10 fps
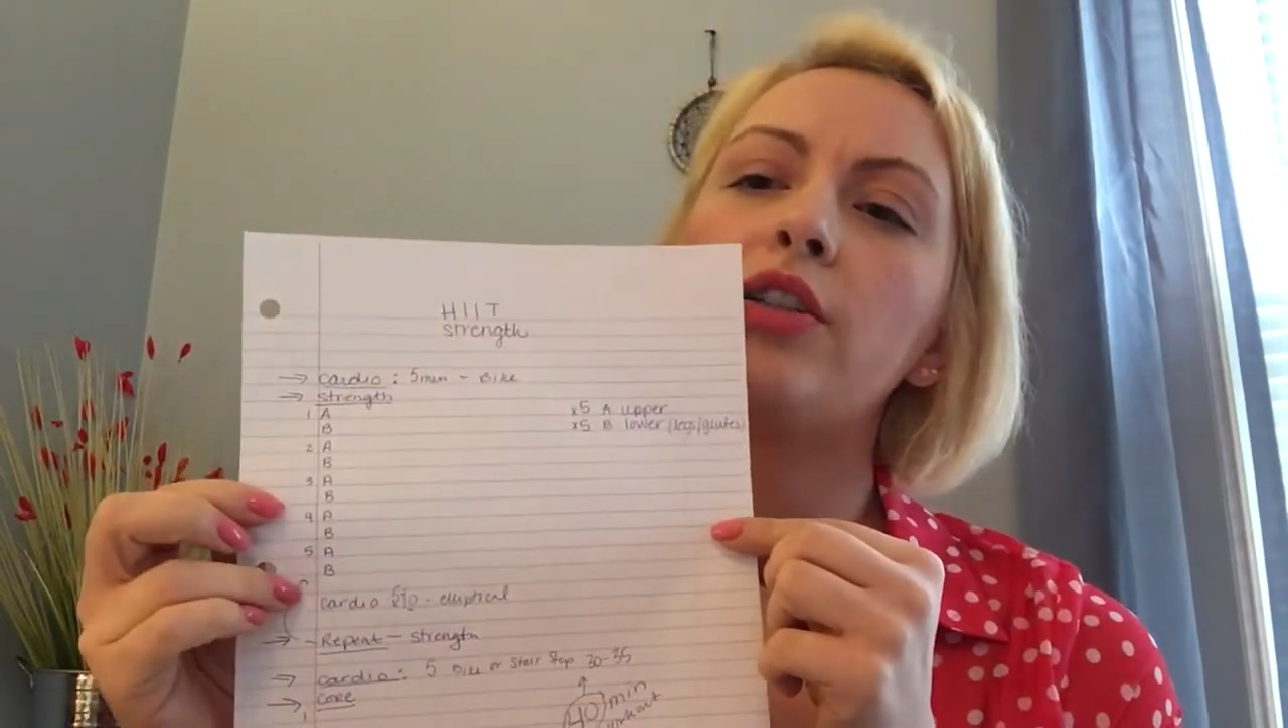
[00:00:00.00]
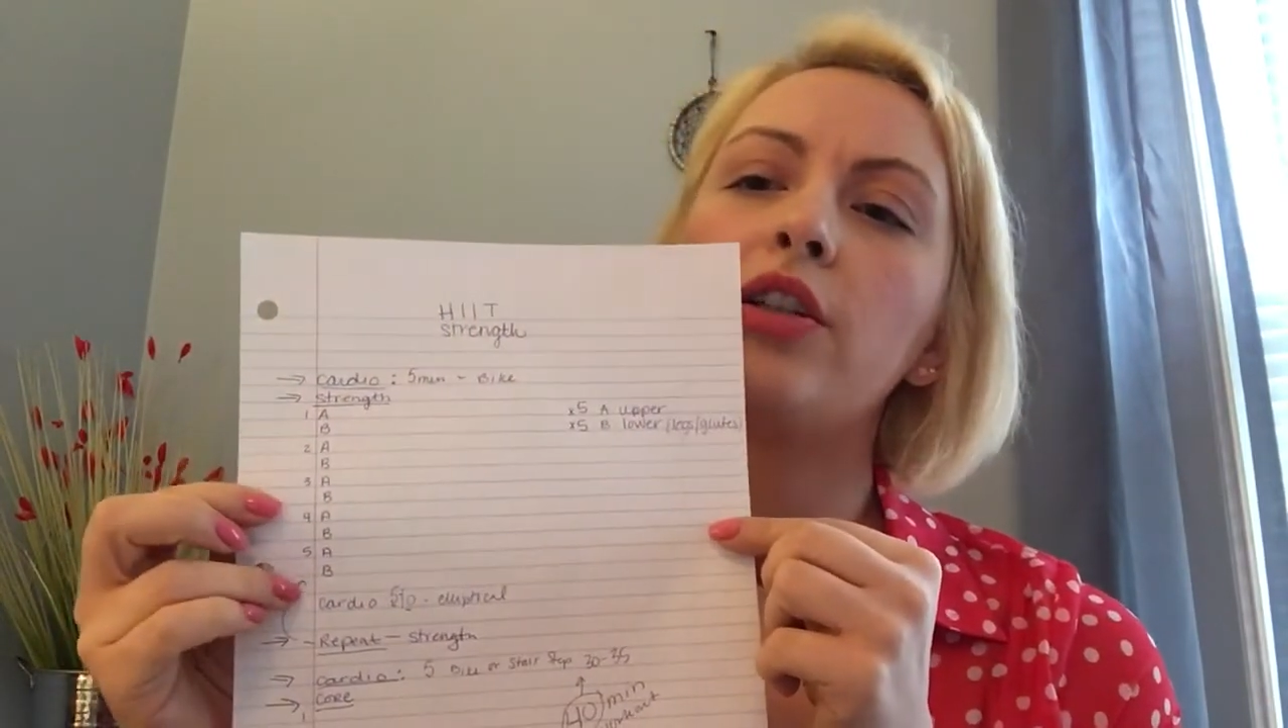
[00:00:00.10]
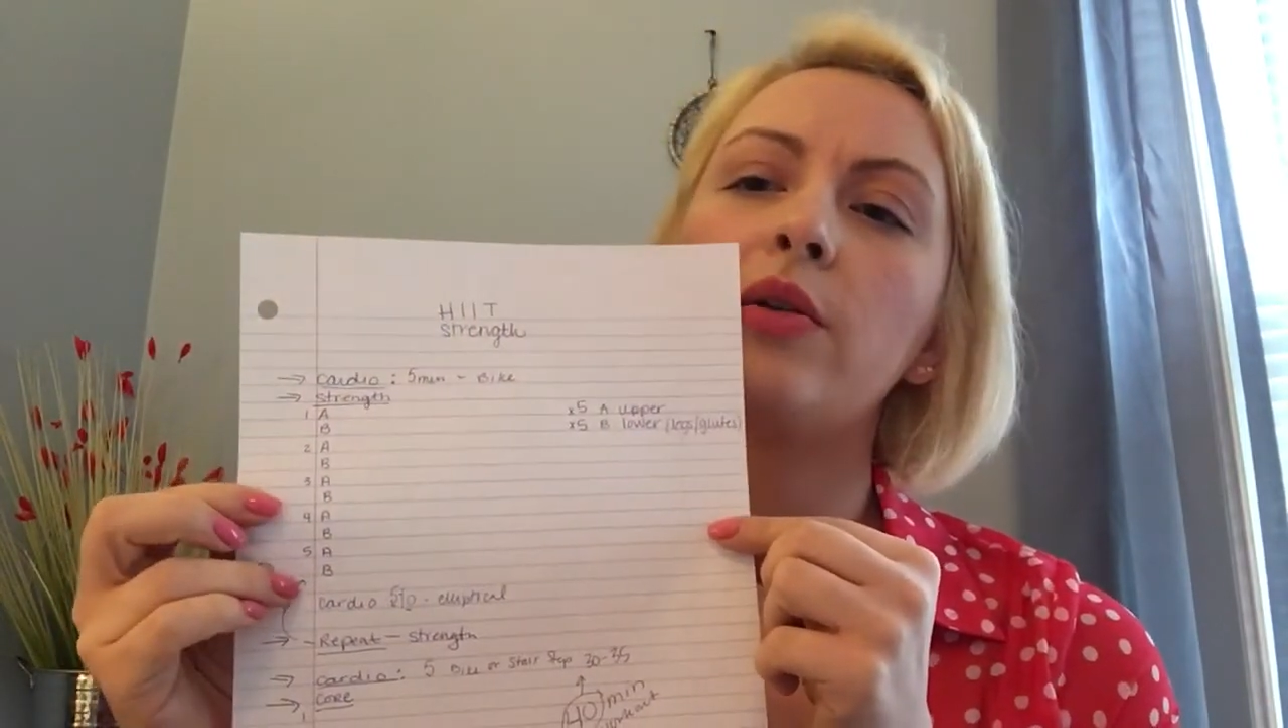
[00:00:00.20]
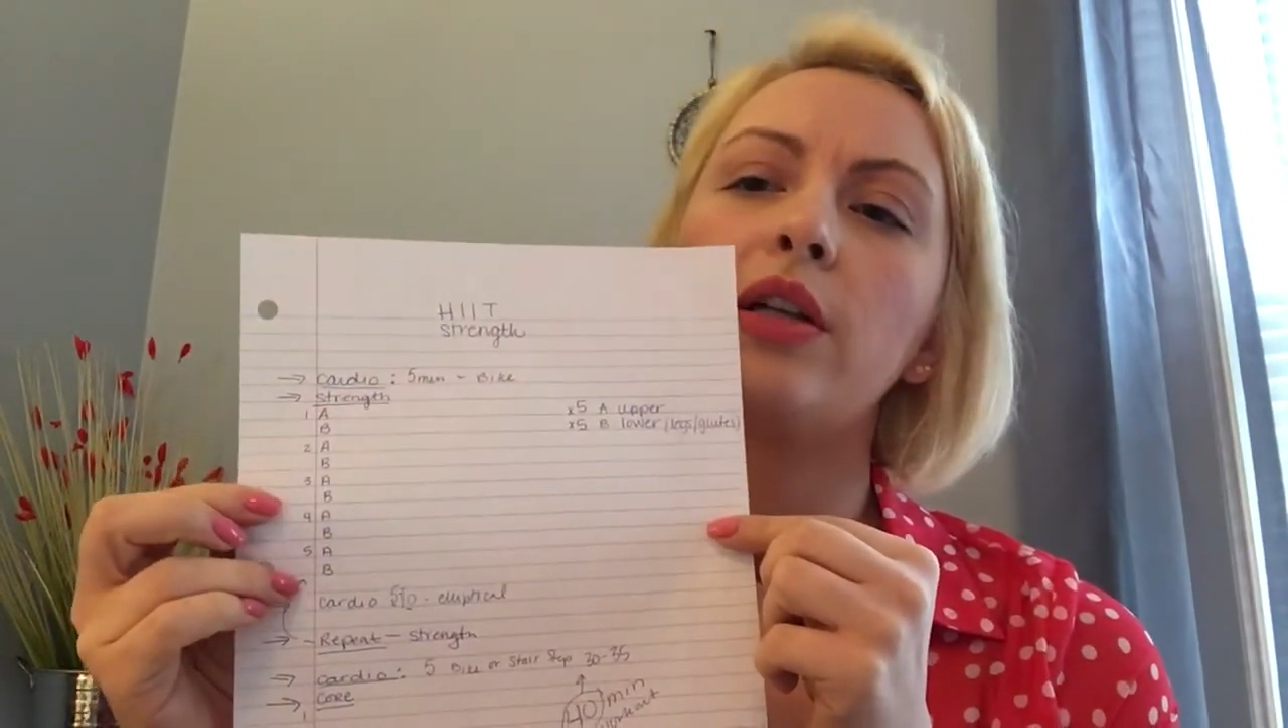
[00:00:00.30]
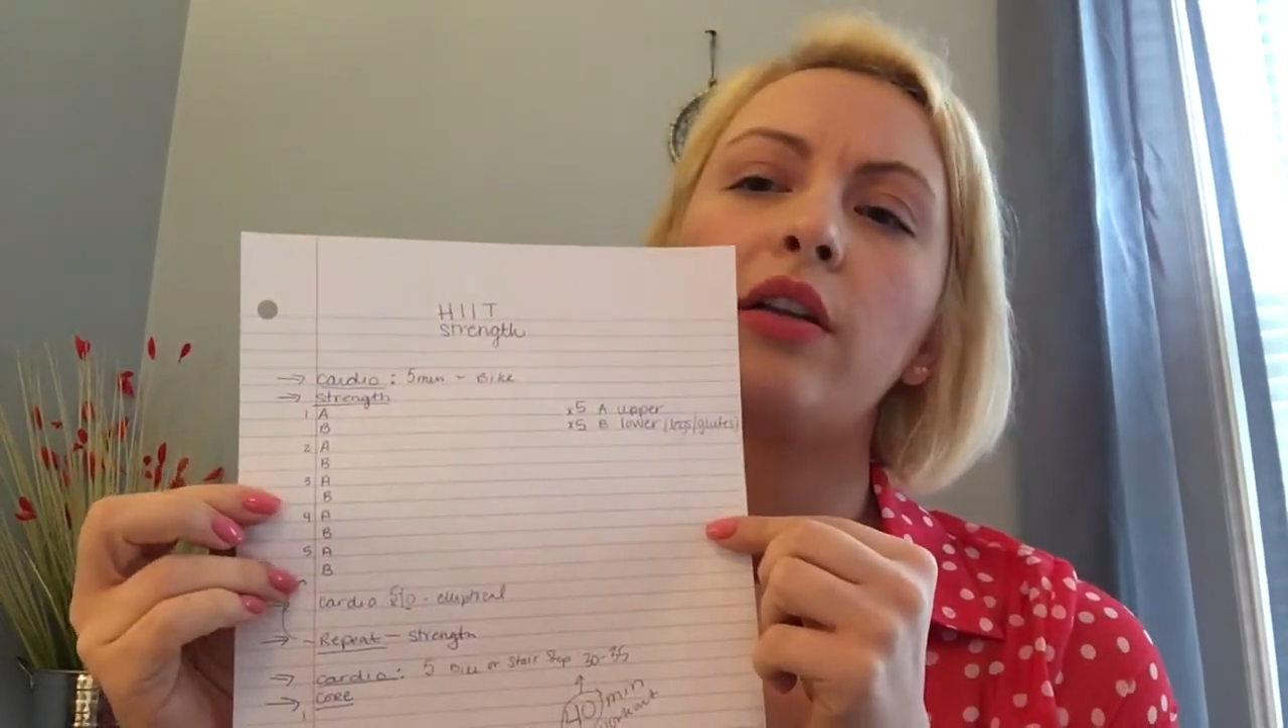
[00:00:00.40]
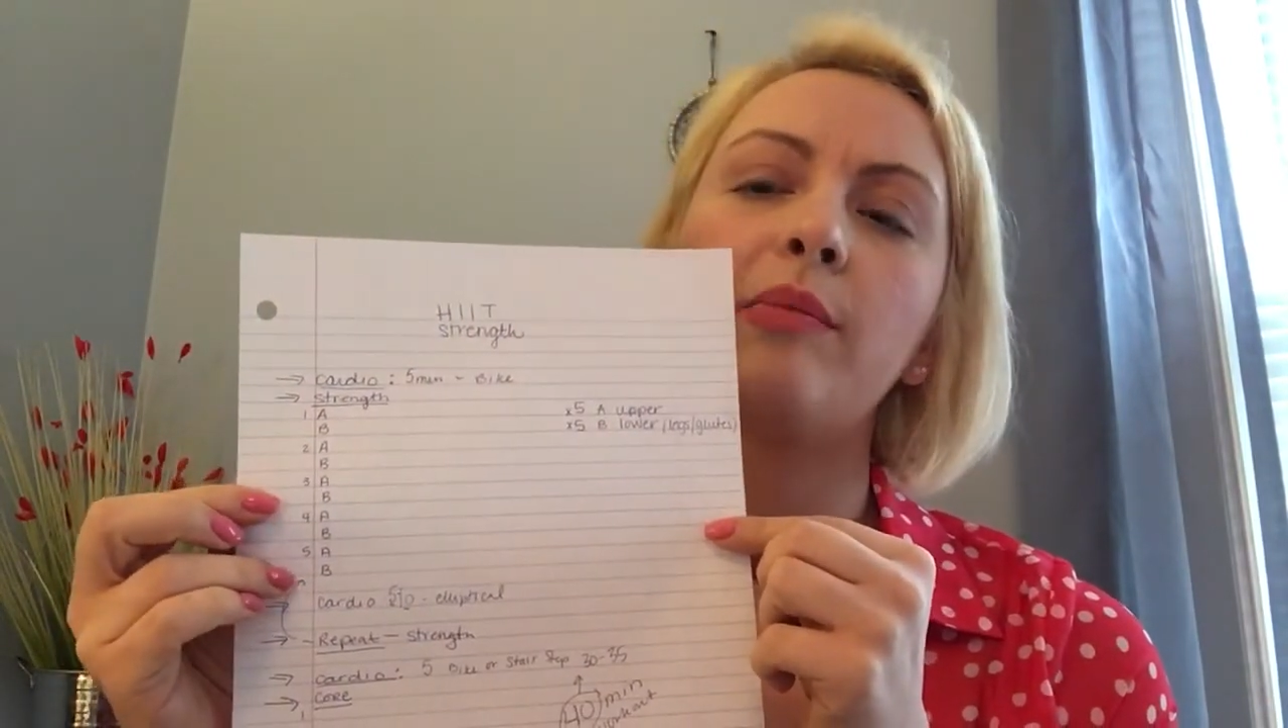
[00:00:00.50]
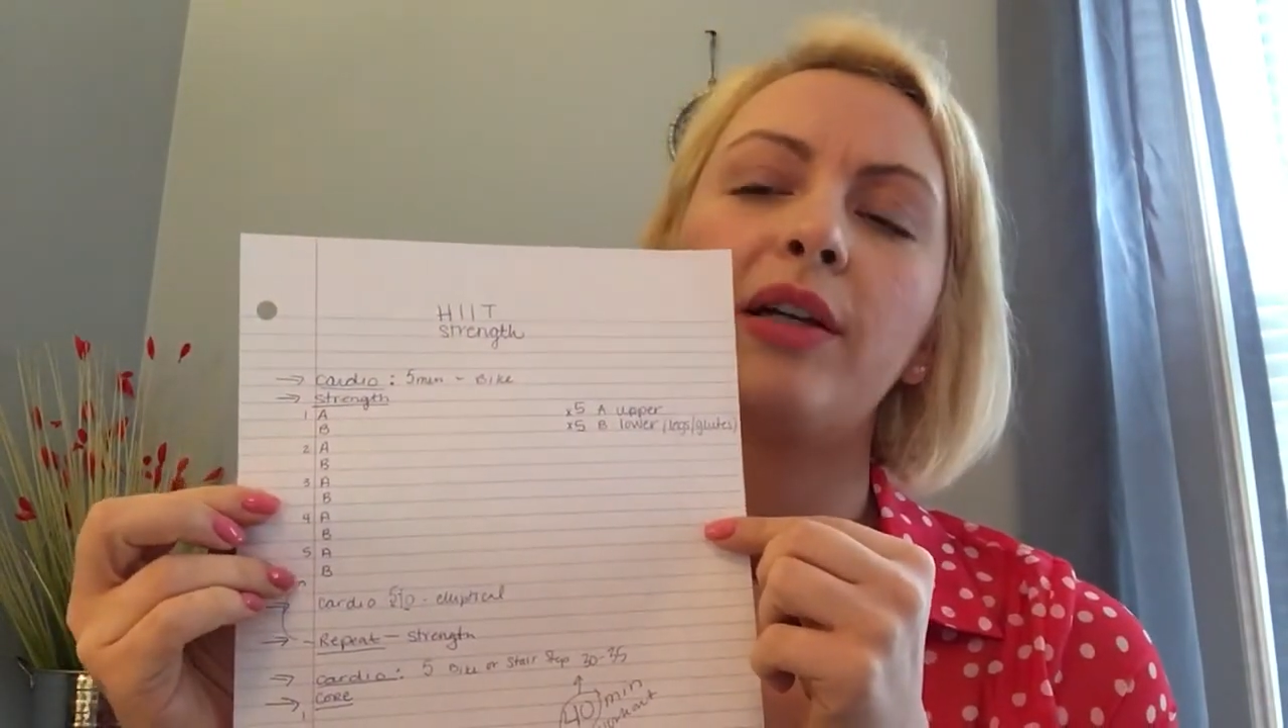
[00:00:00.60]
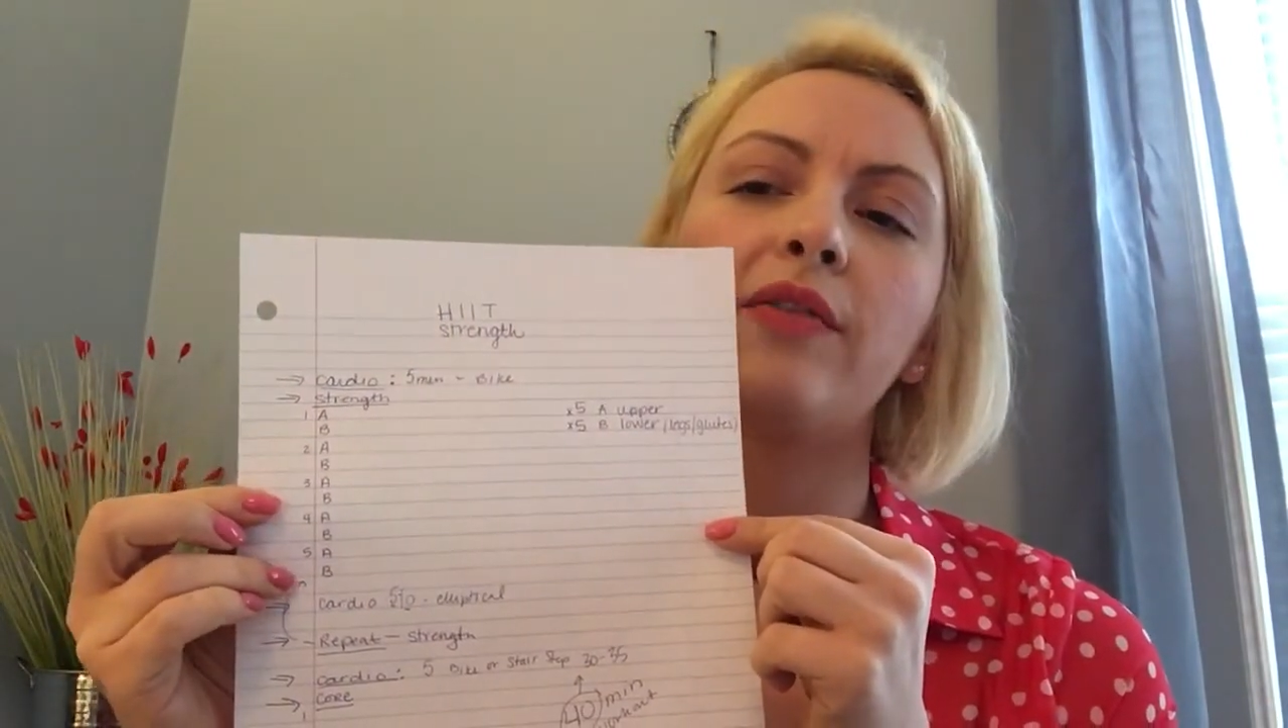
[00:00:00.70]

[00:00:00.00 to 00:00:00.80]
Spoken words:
to another bit